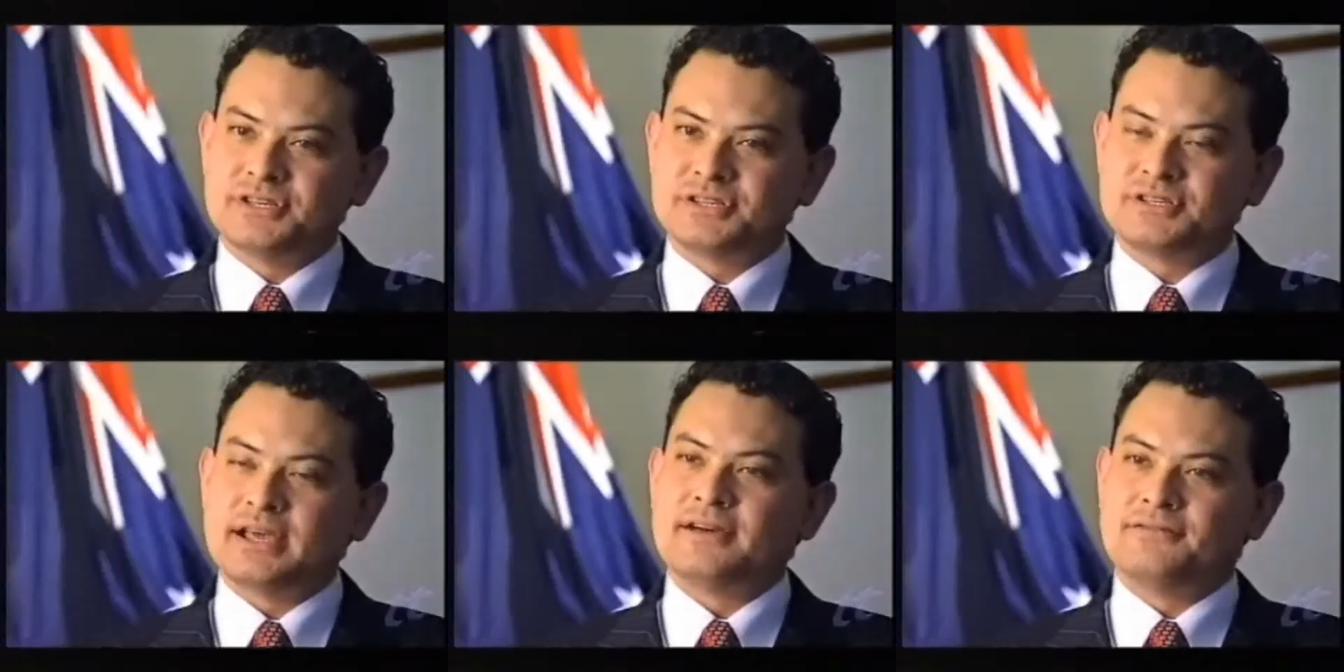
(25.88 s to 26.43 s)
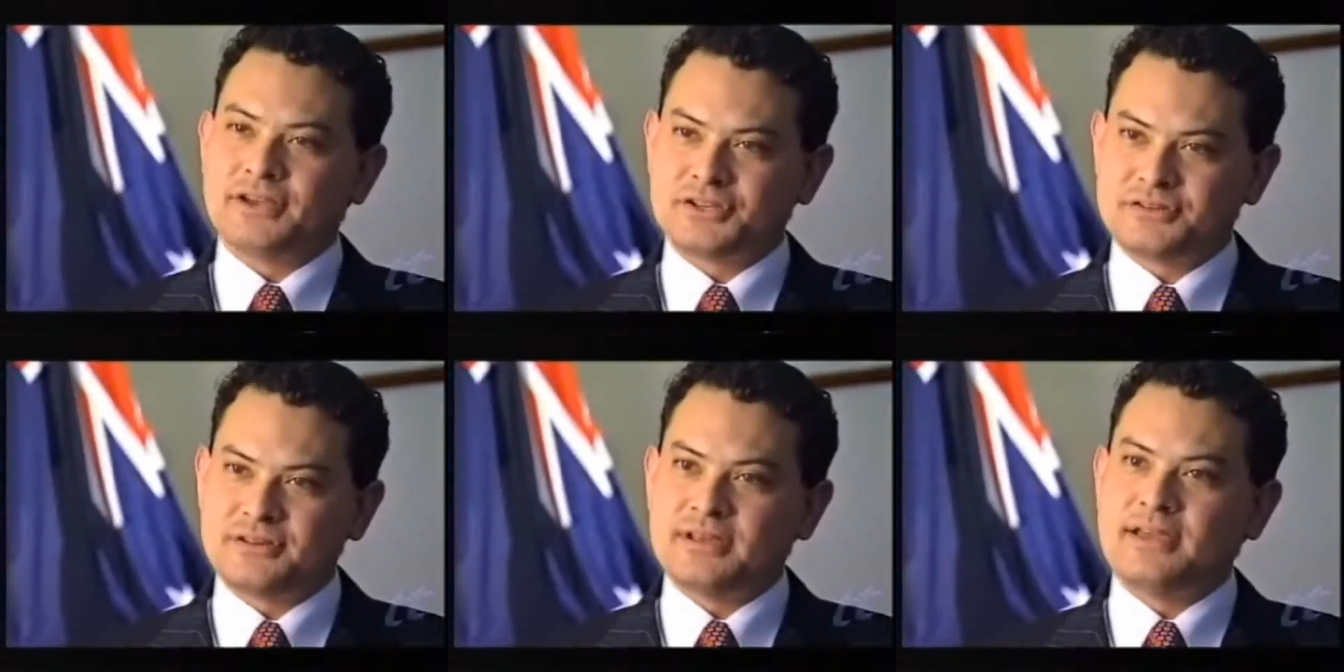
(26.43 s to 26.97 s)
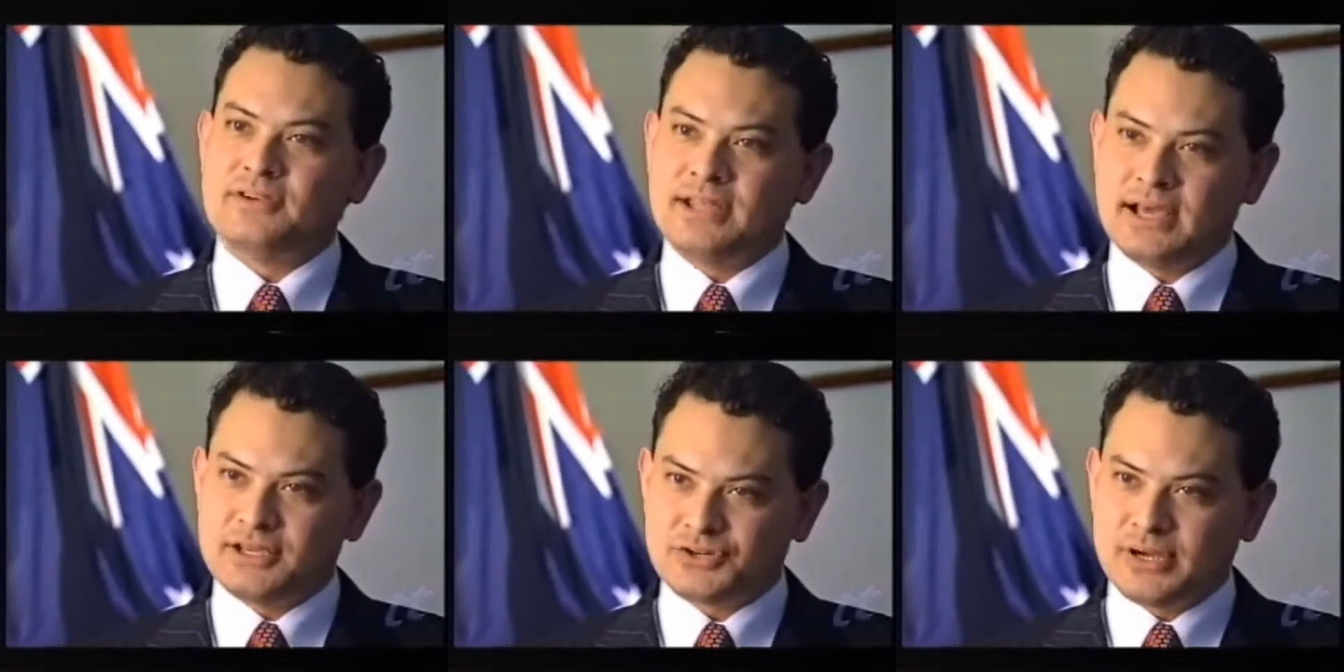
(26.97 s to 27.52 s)
This affects
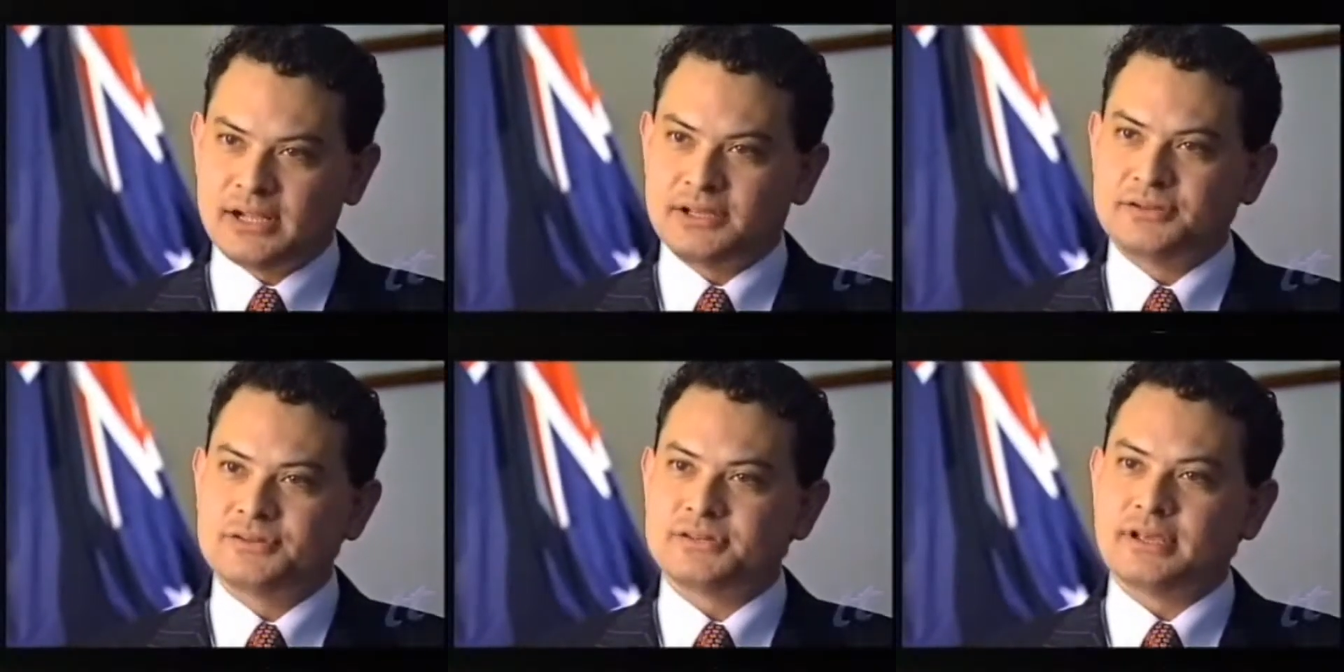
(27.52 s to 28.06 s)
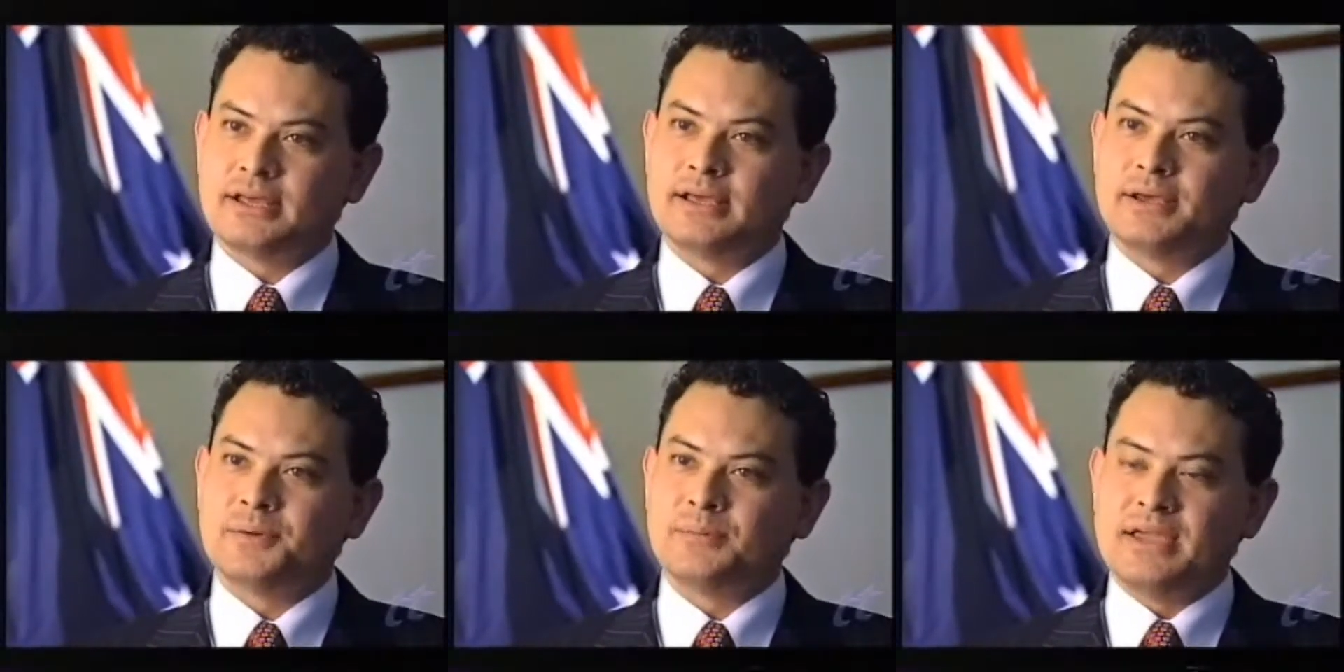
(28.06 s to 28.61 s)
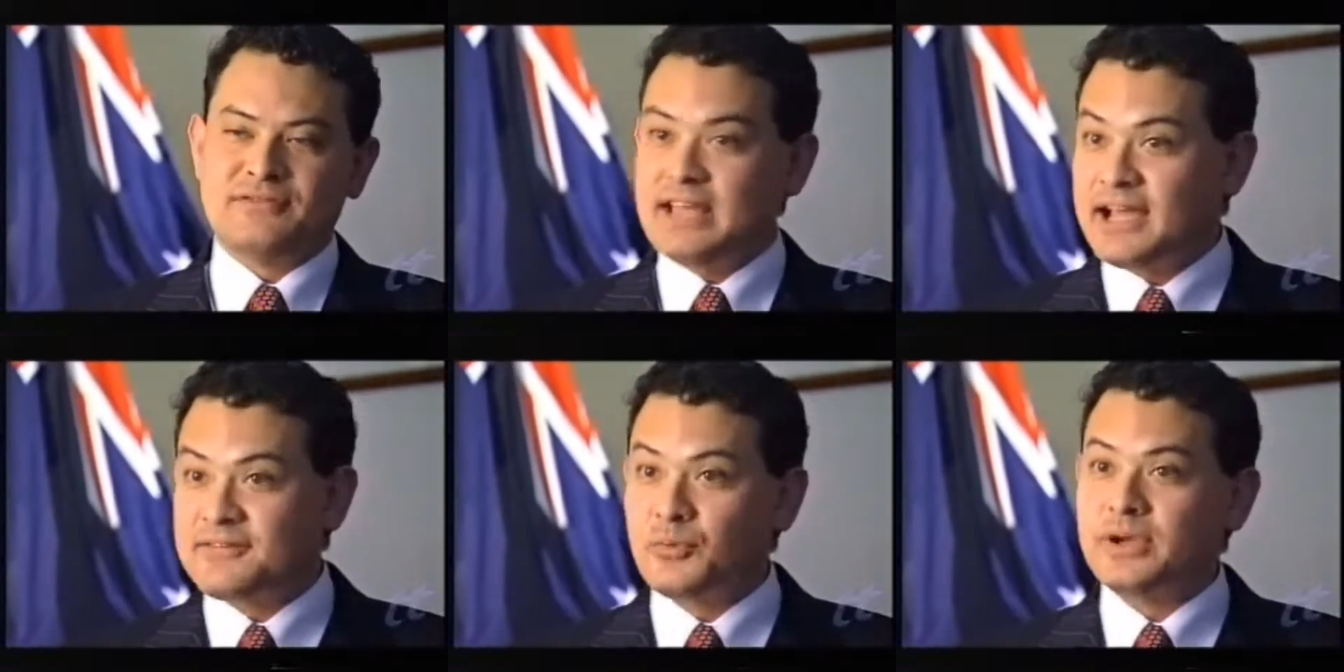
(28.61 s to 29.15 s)
everyday Australians, every
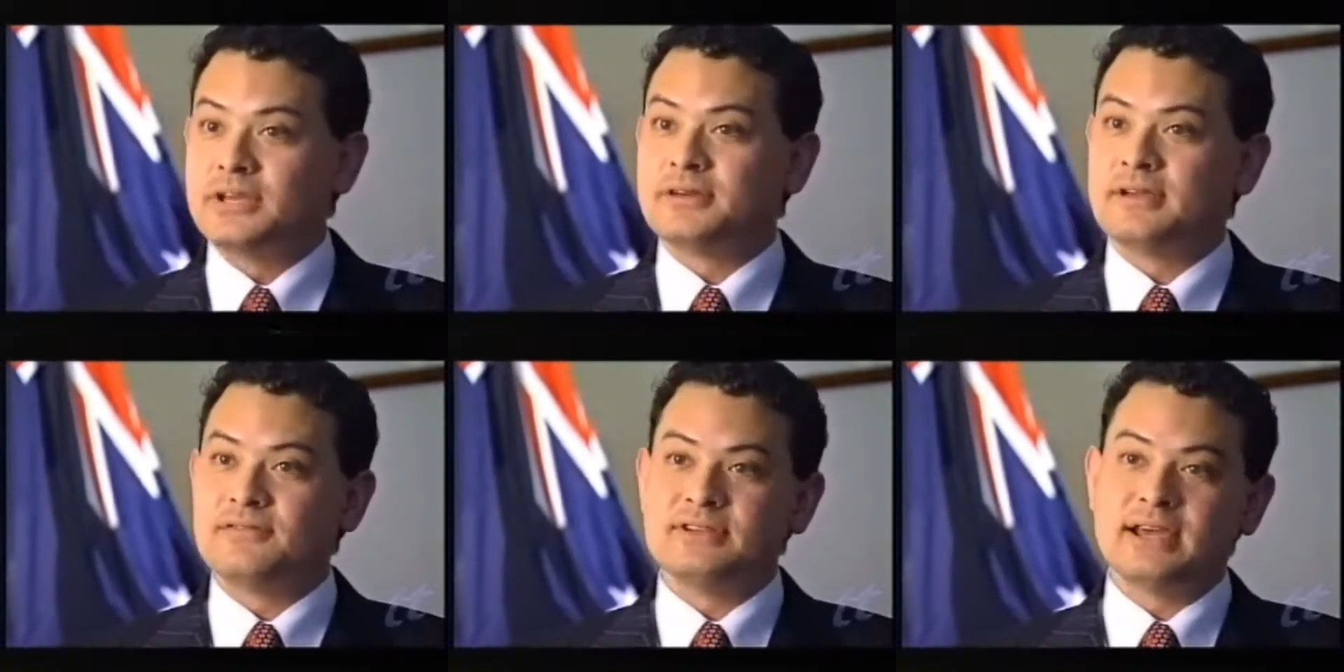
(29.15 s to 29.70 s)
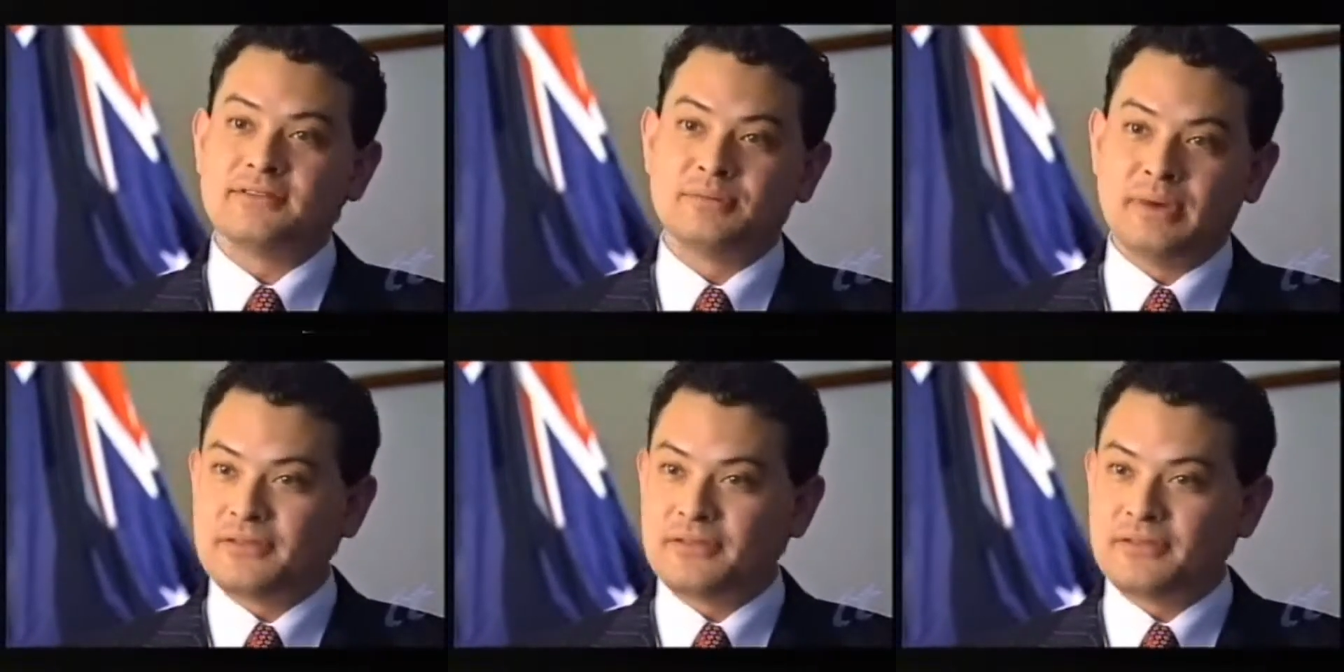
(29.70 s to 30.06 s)
day of the week, every day of the